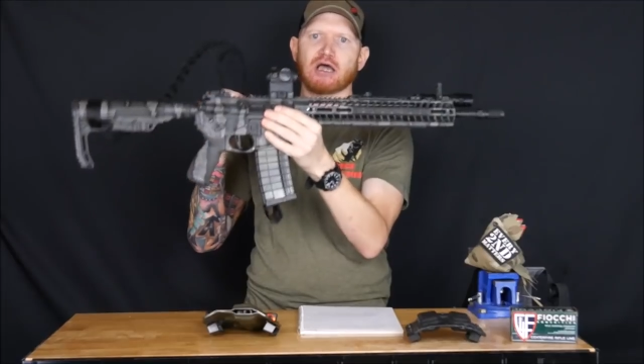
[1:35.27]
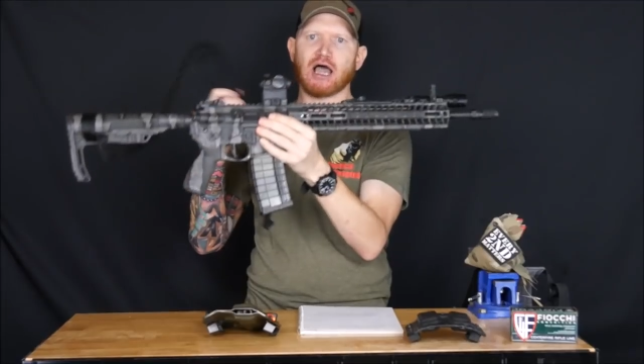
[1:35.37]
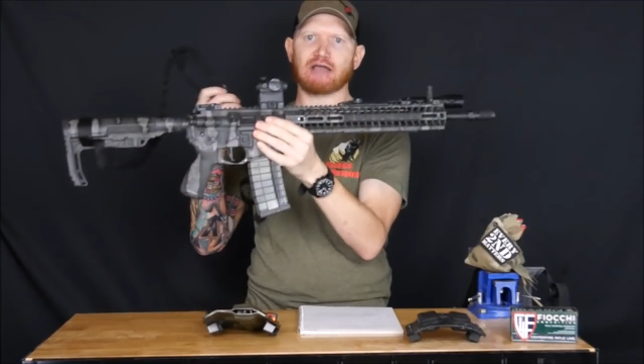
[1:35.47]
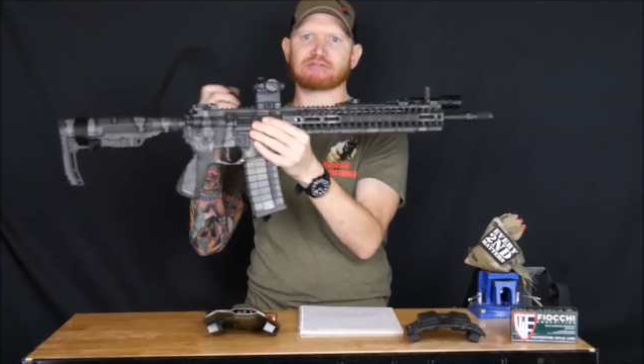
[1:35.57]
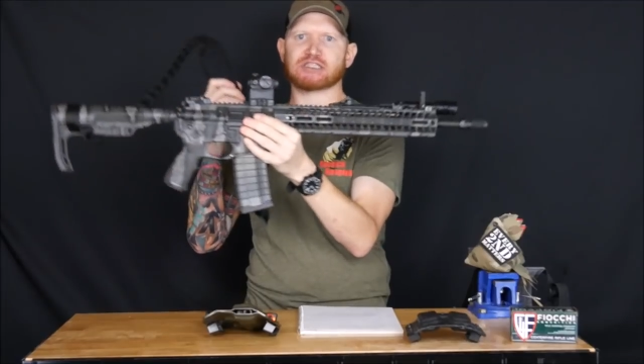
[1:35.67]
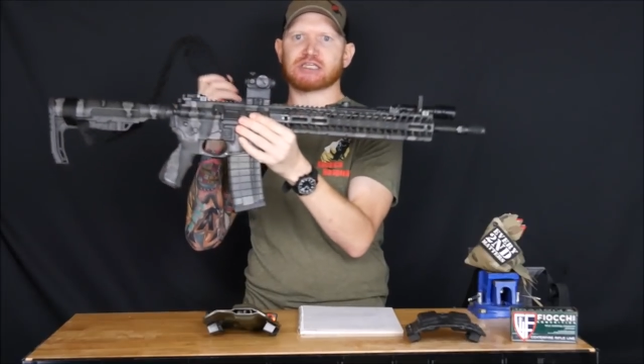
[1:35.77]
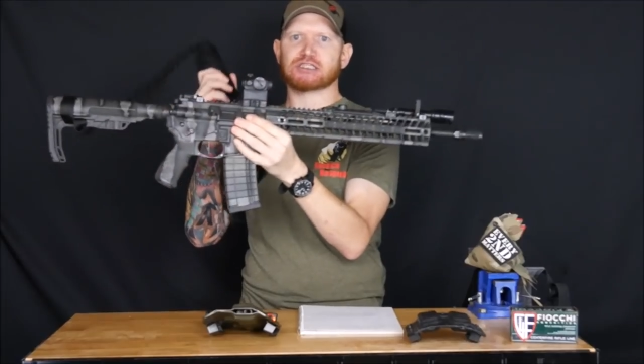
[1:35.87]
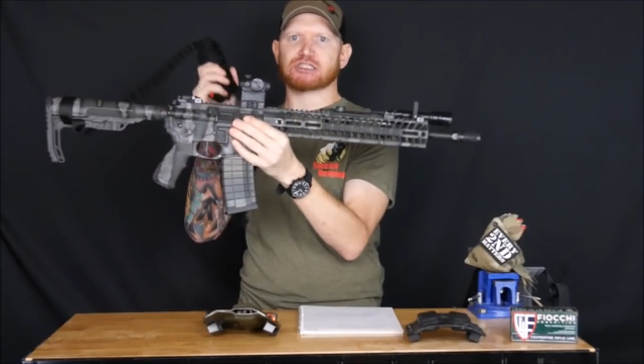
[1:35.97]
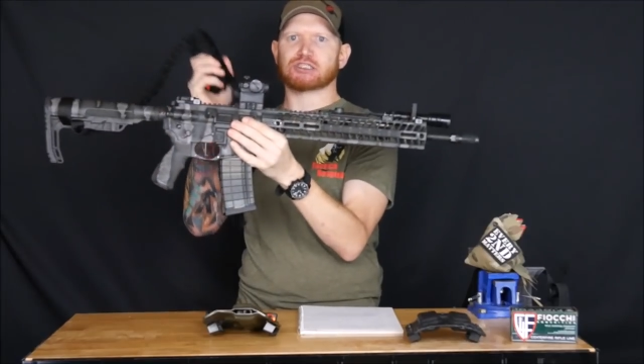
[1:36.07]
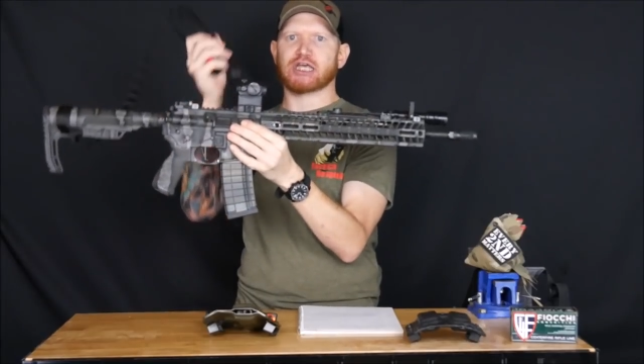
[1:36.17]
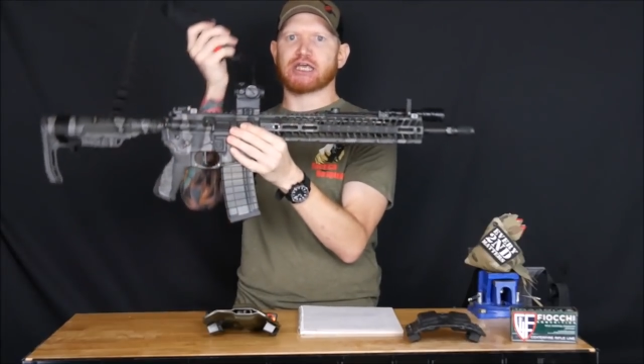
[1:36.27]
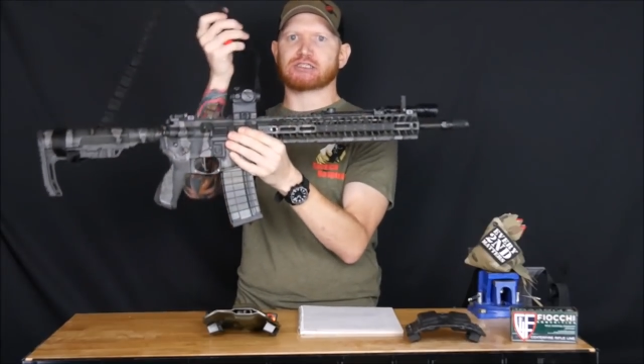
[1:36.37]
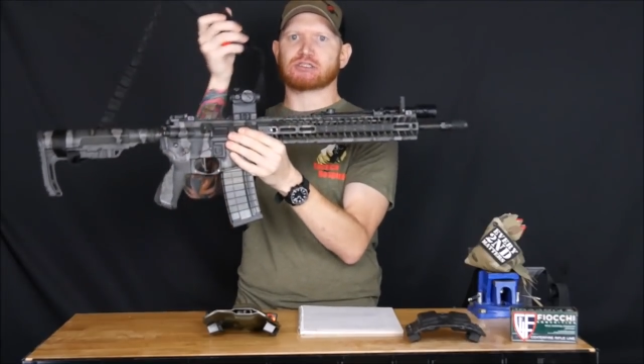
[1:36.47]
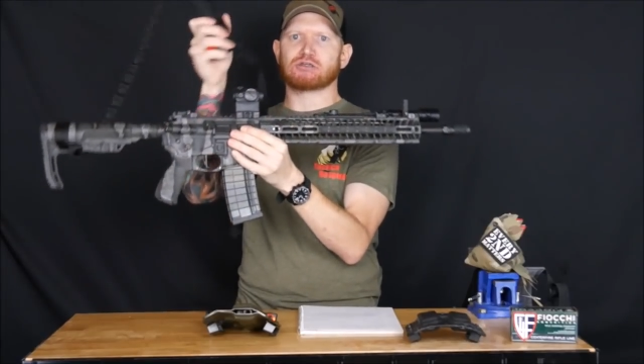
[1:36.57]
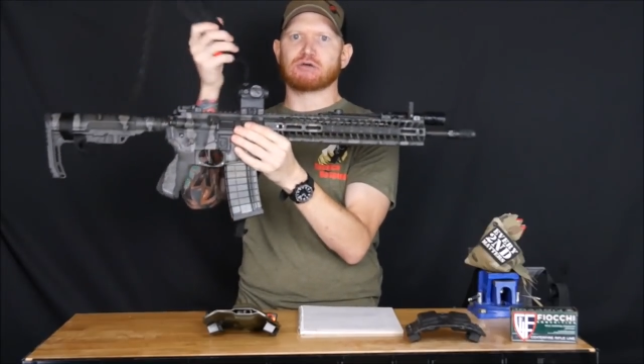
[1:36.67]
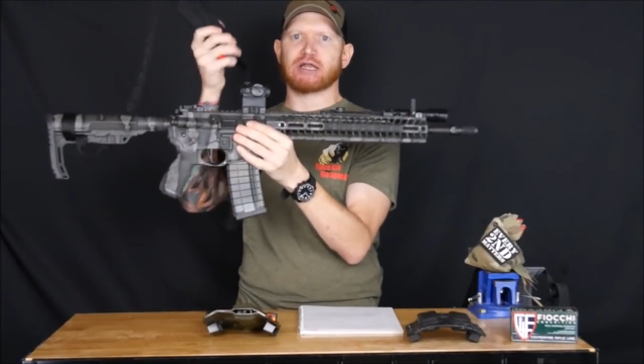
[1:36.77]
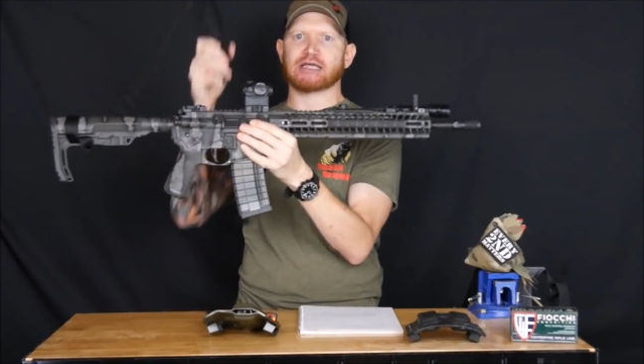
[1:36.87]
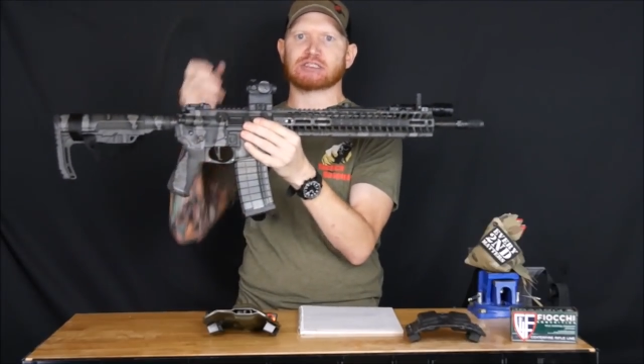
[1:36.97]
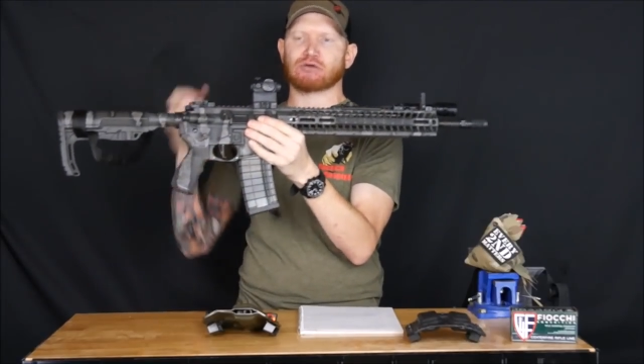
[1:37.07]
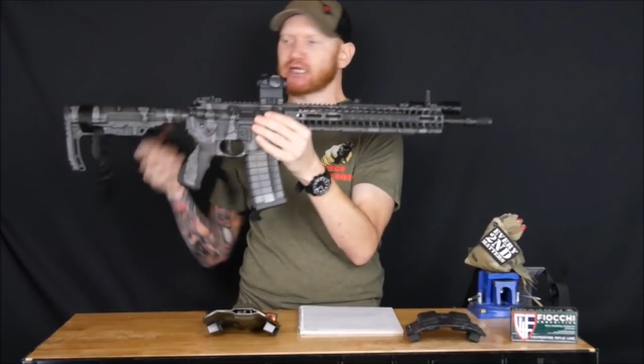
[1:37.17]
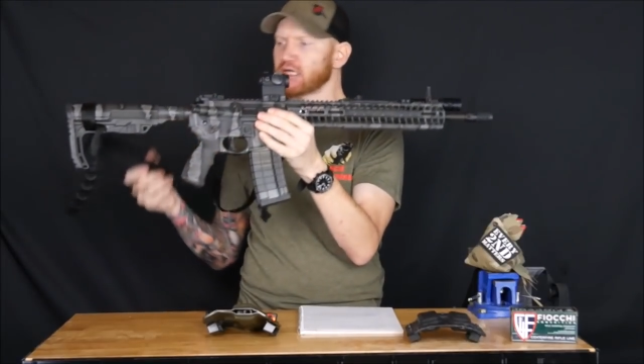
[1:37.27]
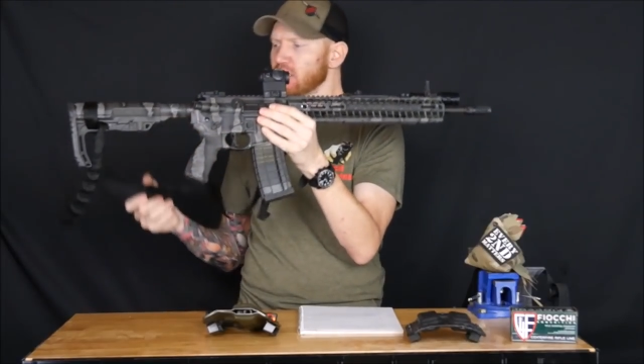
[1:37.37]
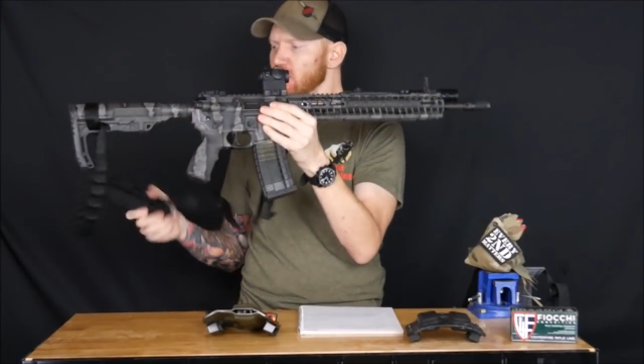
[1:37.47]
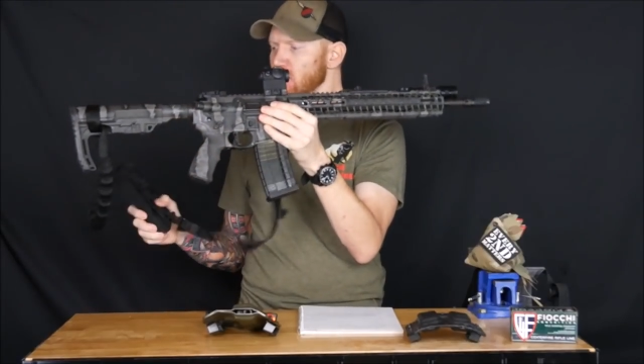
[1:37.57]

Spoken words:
I've since changed to an SOE